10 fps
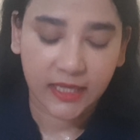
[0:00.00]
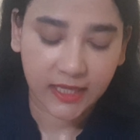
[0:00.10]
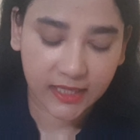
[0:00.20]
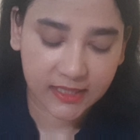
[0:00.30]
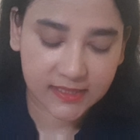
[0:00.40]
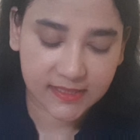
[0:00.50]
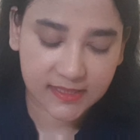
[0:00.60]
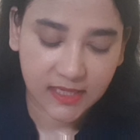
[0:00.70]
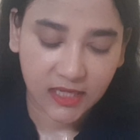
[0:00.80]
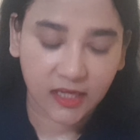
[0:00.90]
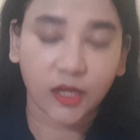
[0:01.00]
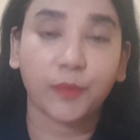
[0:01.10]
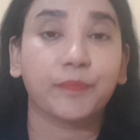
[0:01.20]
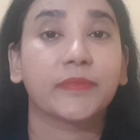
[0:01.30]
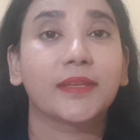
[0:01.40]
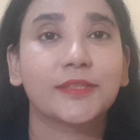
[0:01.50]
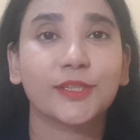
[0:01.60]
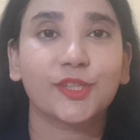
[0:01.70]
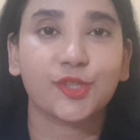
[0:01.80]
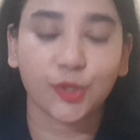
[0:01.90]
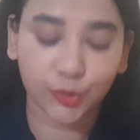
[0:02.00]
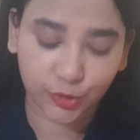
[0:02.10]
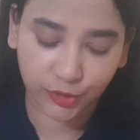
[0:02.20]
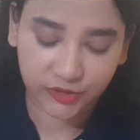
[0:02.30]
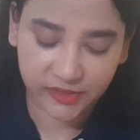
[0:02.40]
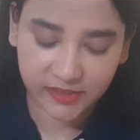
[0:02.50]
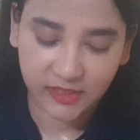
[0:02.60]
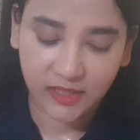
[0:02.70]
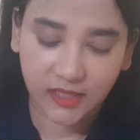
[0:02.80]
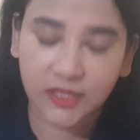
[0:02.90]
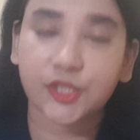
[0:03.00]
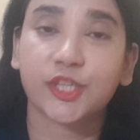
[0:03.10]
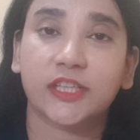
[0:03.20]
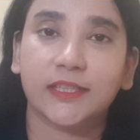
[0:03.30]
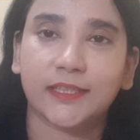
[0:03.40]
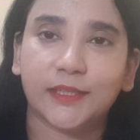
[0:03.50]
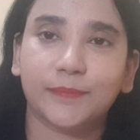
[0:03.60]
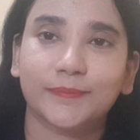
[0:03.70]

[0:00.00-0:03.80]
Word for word: is um, Serge Lutens' Chergui.